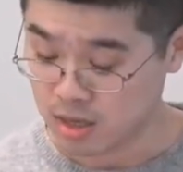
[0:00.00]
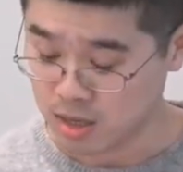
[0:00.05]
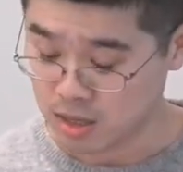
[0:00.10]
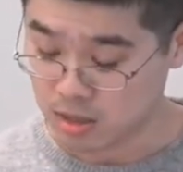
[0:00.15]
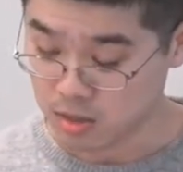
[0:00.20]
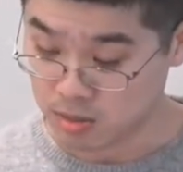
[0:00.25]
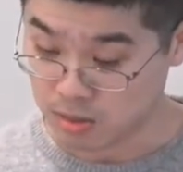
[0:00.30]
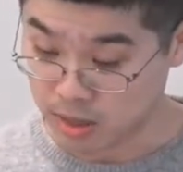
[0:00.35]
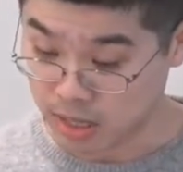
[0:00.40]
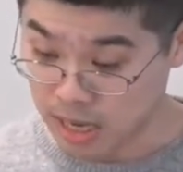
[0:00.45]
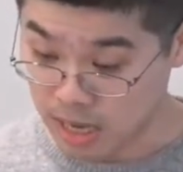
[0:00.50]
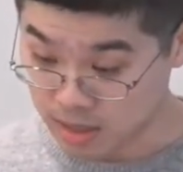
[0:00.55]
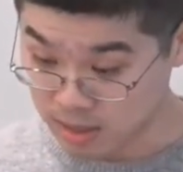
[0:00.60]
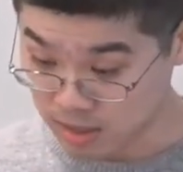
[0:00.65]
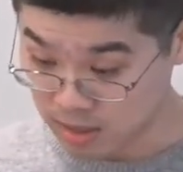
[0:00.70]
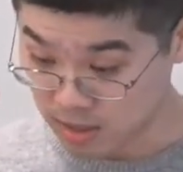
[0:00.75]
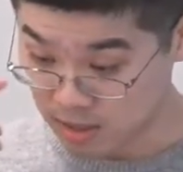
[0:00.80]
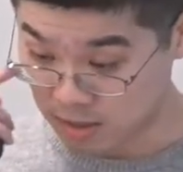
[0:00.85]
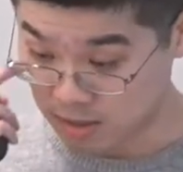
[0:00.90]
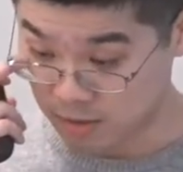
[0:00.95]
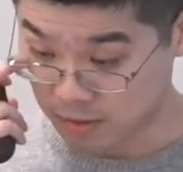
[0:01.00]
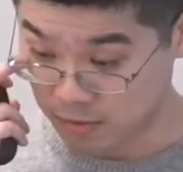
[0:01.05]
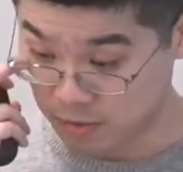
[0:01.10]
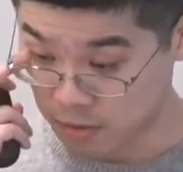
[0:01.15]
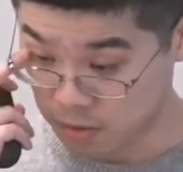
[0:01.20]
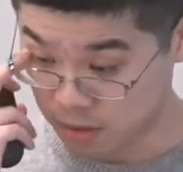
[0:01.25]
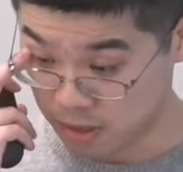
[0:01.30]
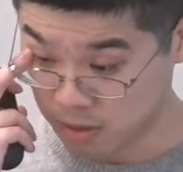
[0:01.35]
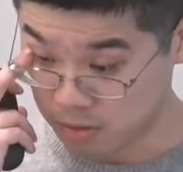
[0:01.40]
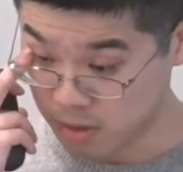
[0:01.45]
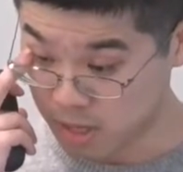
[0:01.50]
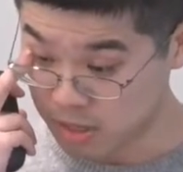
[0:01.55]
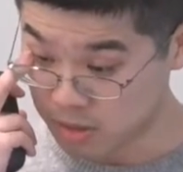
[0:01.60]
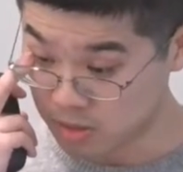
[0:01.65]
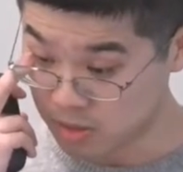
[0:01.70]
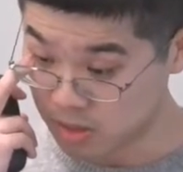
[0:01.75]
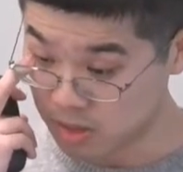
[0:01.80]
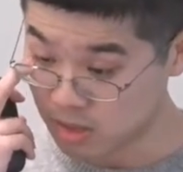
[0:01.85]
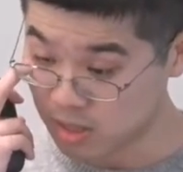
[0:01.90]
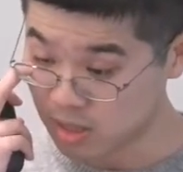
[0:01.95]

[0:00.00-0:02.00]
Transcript: So we ask uh, the following question.